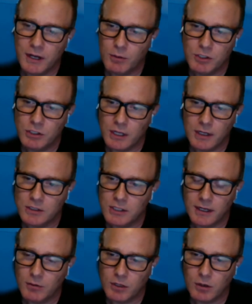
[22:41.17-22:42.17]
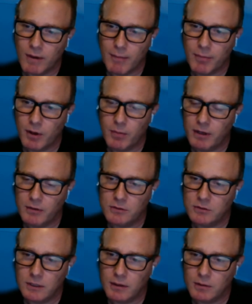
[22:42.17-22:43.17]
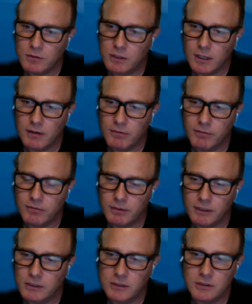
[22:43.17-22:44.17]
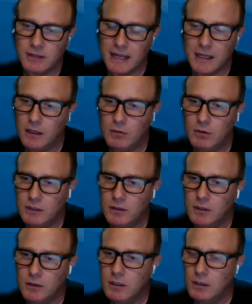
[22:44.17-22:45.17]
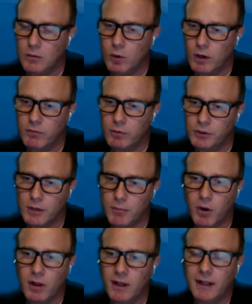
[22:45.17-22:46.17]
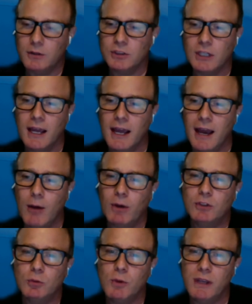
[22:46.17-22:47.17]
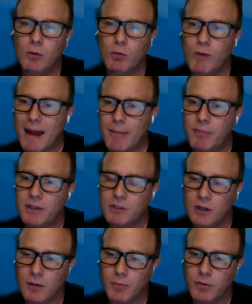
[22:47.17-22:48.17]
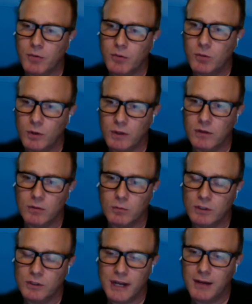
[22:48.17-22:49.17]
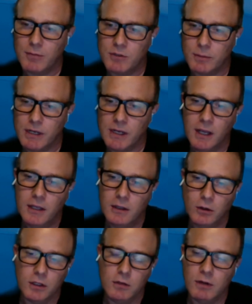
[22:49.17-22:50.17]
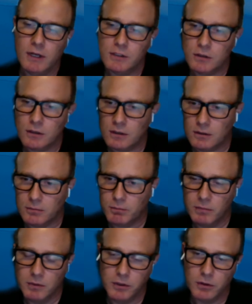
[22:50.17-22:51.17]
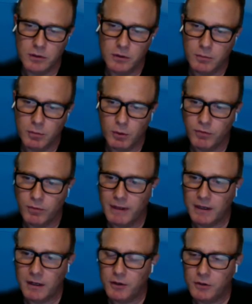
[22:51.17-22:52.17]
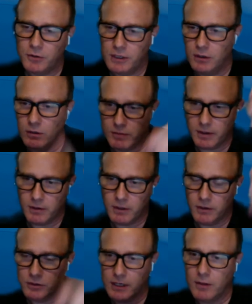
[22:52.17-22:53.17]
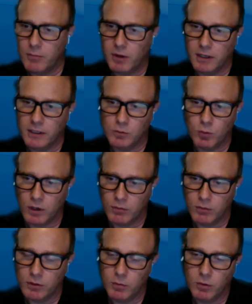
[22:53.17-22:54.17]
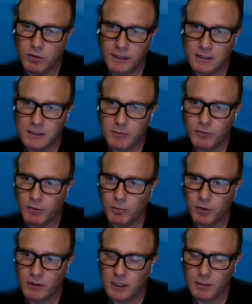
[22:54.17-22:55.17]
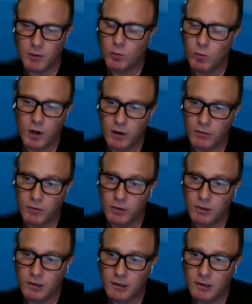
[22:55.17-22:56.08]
I was just kind of saying I was going to wrap it up, and I was kind of like just thanking you and telling you did a wonderful job. Paul, how else do we wrap this up with James? I mean, look, you guys you're both from that country over there on the other side of the pond. It's wonderful. You both like the same football team. Wonderful.